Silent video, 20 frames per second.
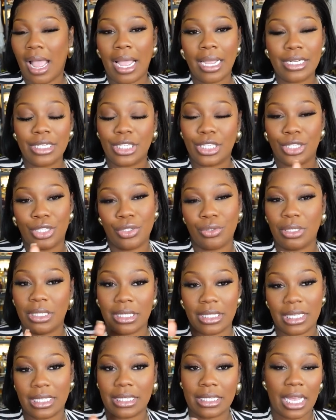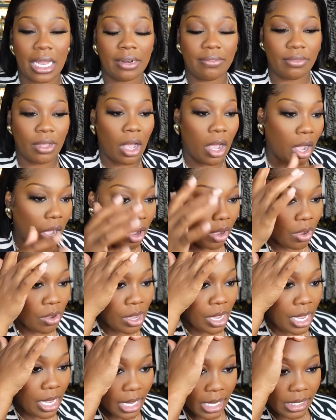i could just do this inside of the
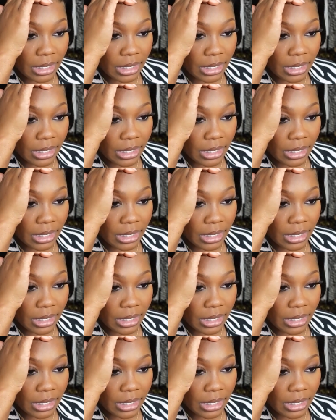haul